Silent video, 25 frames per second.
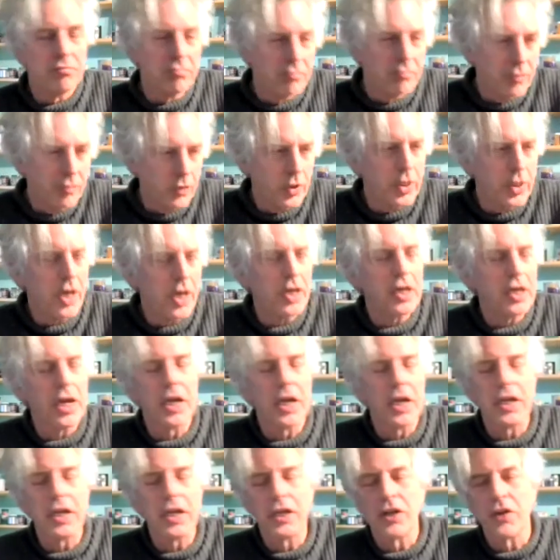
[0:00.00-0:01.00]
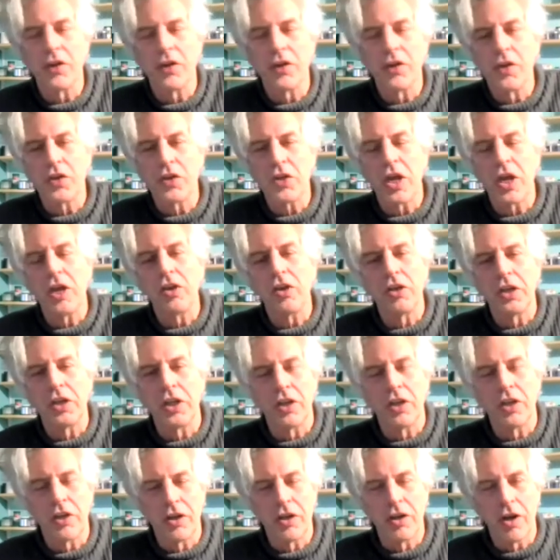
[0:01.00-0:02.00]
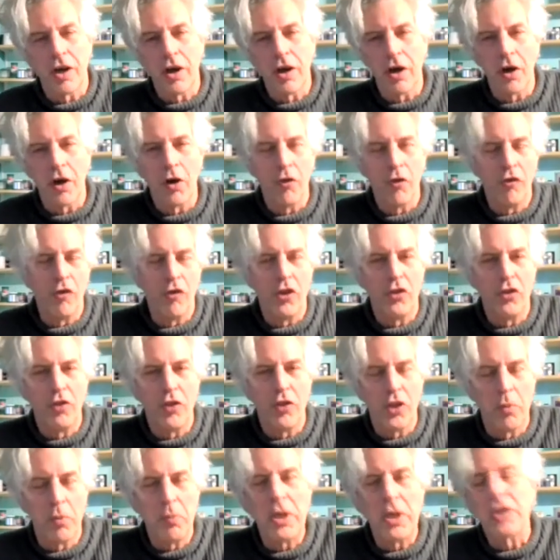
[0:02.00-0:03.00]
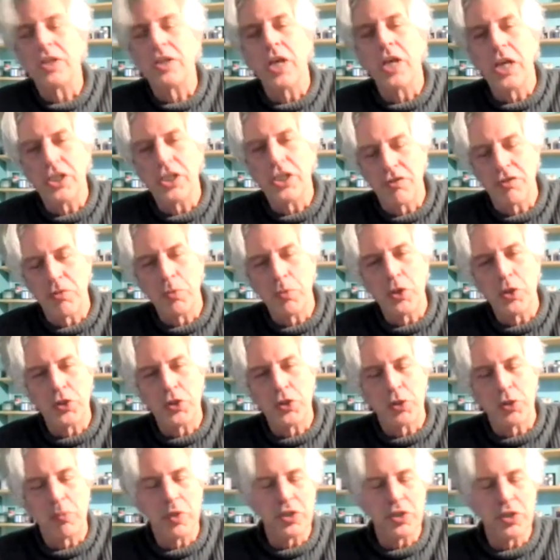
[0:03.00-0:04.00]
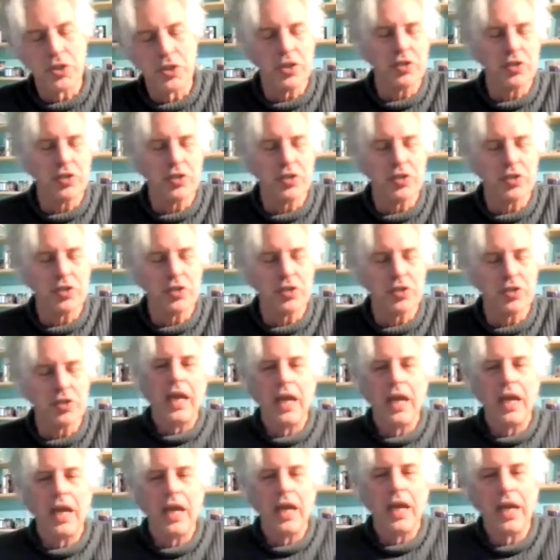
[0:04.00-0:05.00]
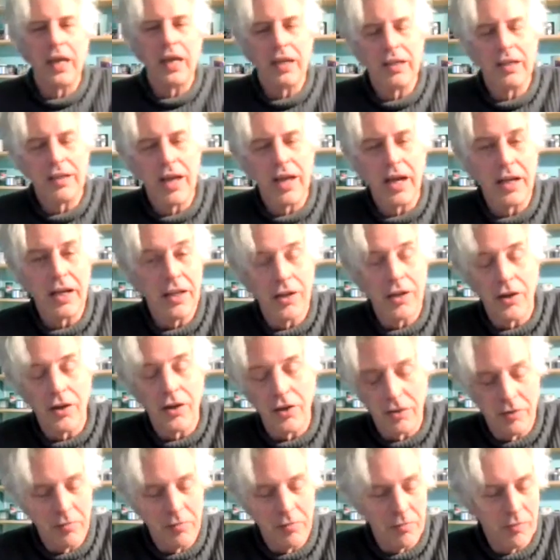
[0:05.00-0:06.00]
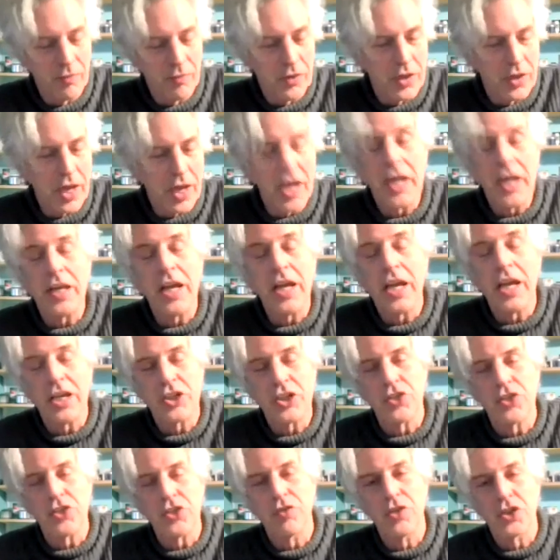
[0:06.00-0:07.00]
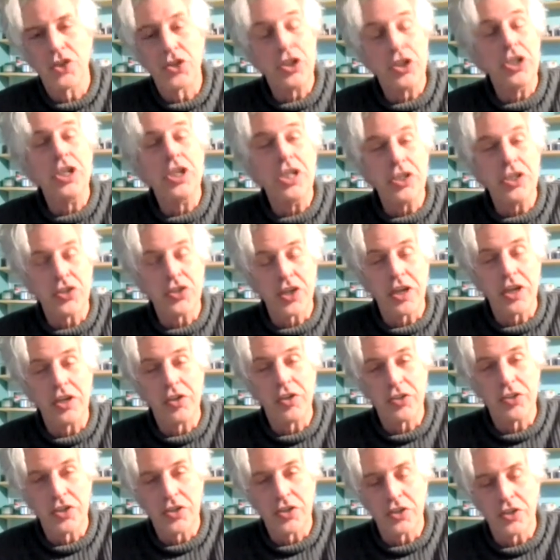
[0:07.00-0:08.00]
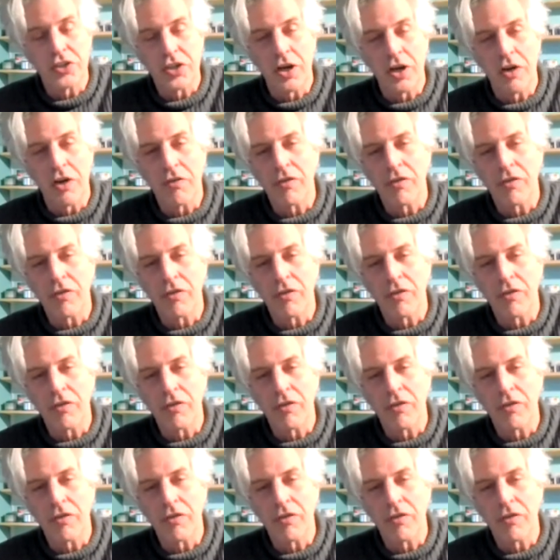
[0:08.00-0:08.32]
kind of got in on the tail end of the big days of the music business and got in on the heydays of the CD sales and stuff.